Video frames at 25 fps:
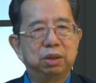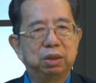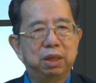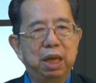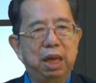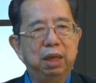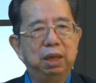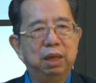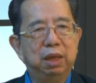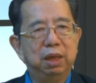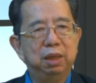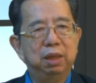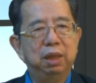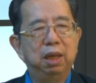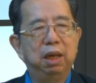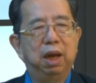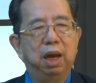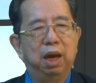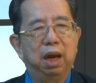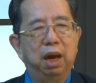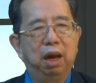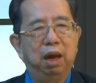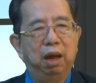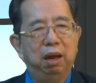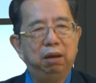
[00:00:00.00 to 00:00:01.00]
taken,
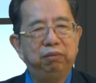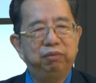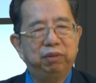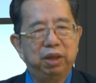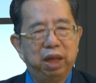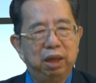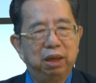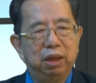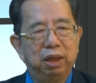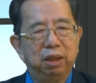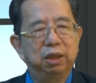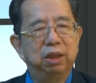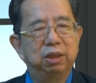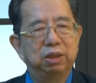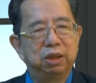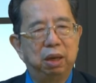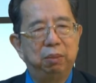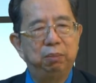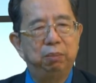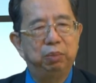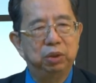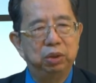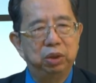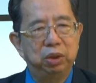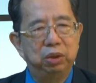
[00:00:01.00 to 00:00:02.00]
uh, have taken the
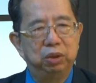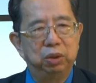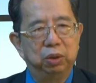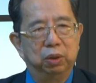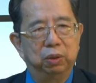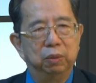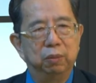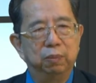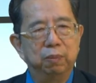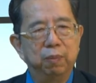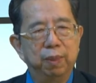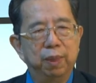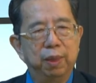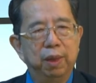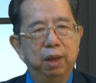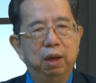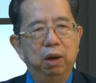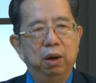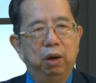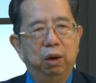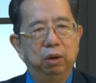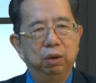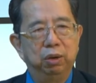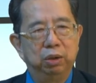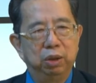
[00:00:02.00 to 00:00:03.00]
same position
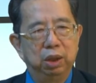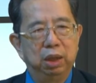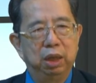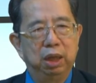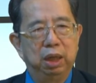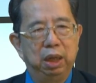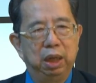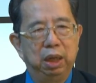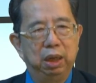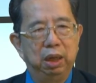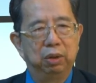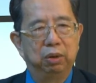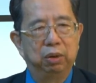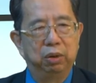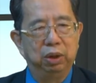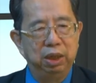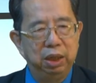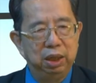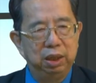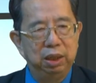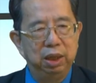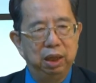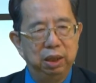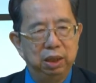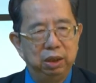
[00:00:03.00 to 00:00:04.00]
on the
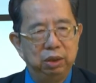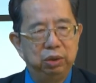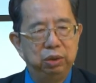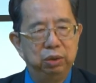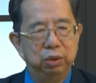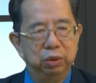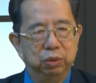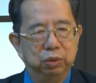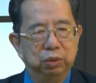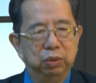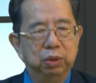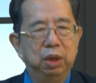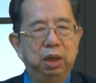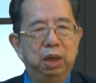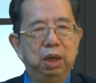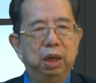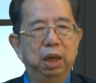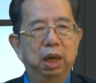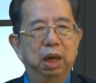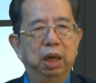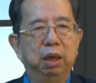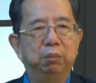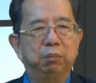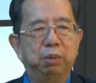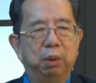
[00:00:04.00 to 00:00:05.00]
Rohingya issue
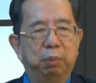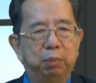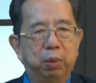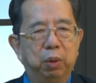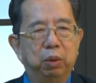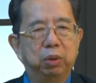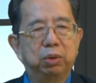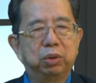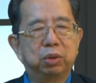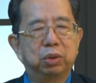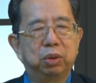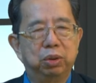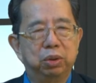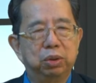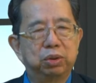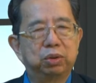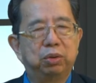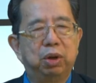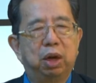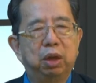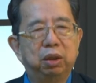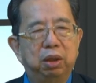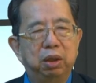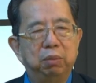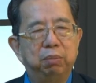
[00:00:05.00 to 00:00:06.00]
and proposed
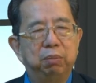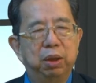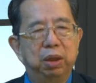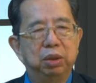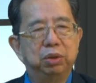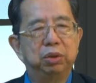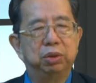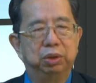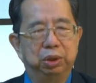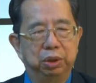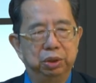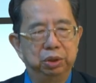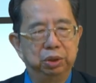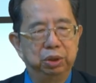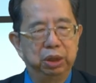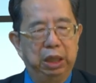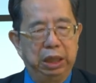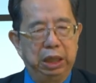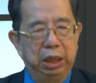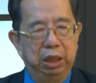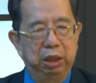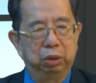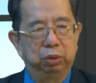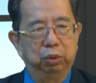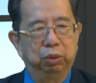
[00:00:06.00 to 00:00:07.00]
constructive measures
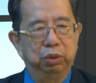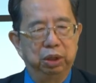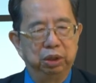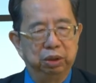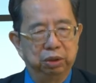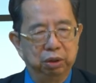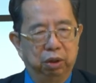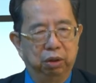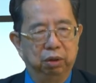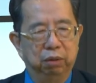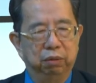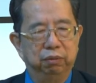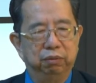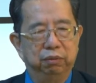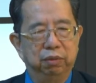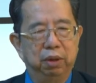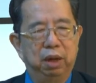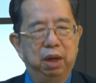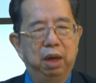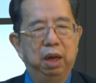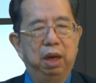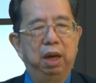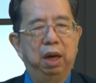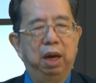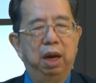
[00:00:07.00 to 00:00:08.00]
to
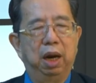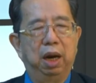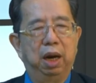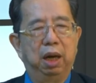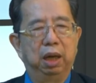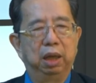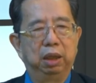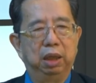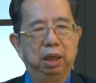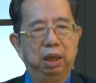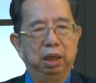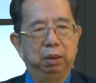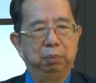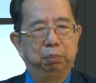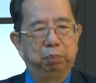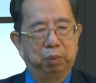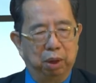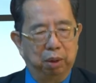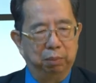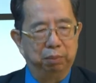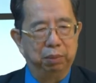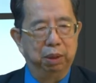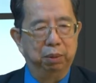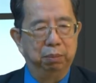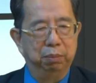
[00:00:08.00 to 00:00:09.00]
resolve uh, the
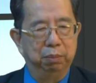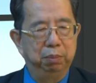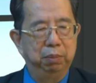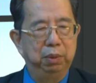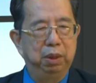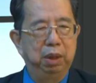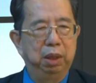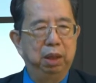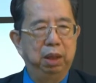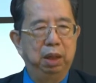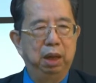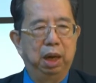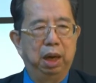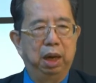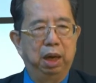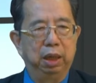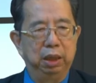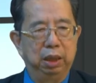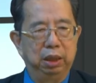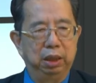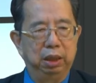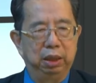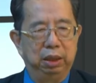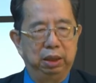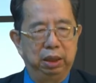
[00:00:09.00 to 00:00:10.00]
problem uh,
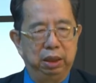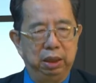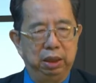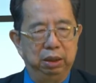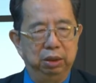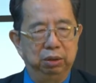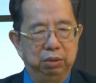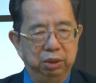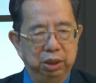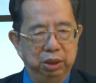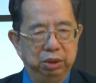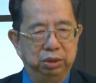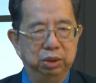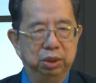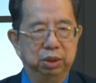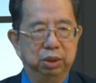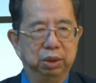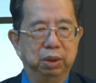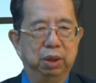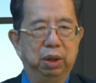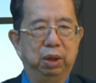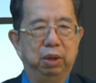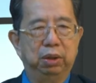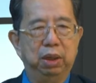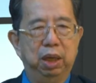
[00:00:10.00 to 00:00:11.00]
in the region.
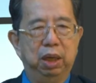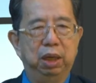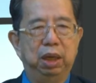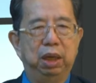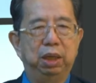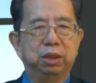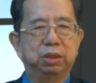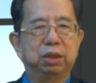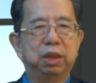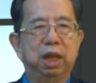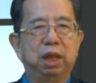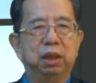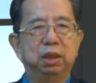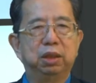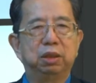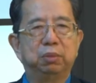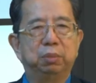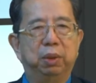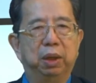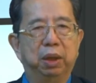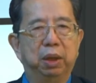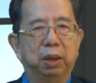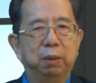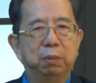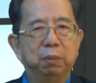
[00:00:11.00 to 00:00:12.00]
Okay, let's take this
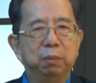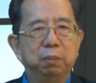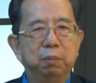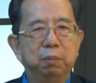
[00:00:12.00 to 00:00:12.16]
break.